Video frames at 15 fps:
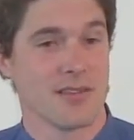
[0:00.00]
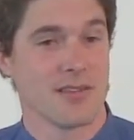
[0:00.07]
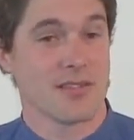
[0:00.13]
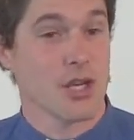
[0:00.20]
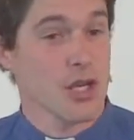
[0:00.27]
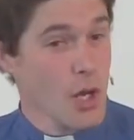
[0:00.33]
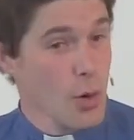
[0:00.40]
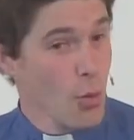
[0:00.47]

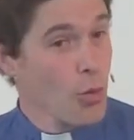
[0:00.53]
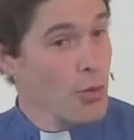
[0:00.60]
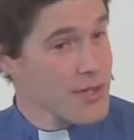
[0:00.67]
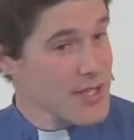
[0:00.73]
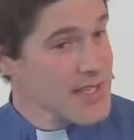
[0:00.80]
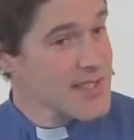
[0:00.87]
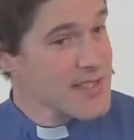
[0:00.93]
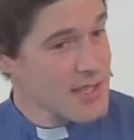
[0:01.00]
So you know all
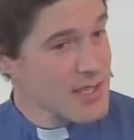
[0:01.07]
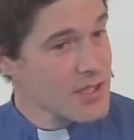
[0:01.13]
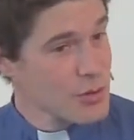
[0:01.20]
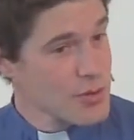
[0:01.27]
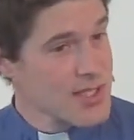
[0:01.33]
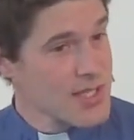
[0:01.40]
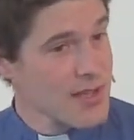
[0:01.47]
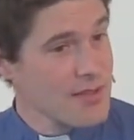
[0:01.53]
these that
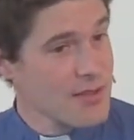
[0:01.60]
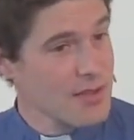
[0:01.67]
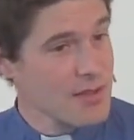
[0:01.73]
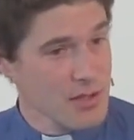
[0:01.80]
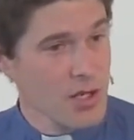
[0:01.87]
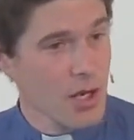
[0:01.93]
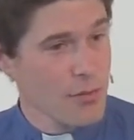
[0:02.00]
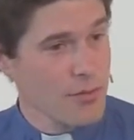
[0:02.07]
you said
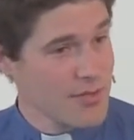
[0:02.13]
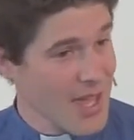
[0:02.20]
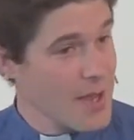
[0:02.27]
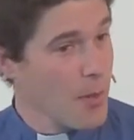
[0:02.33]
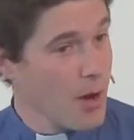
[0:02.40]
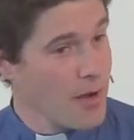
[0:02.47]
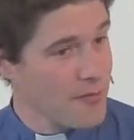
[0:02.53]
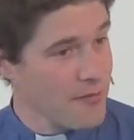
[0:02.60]
that, you know,
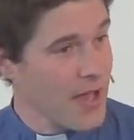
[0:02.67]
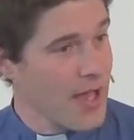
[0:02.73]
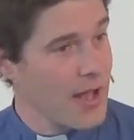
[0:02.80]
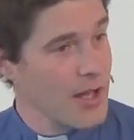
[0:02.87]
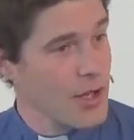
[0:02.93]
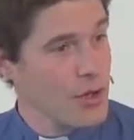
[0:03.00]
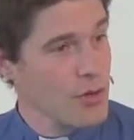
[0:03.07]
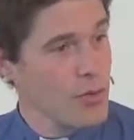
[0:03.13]
they might fail
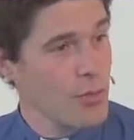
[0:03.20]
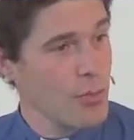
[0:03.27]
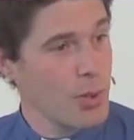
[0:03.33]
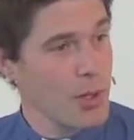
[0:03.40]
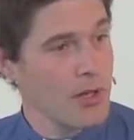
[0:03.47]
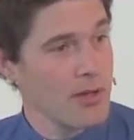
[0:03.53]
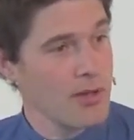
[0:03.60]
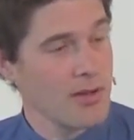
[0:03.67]
you,
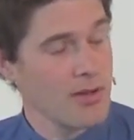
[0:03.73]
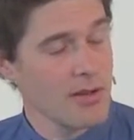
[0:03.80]
but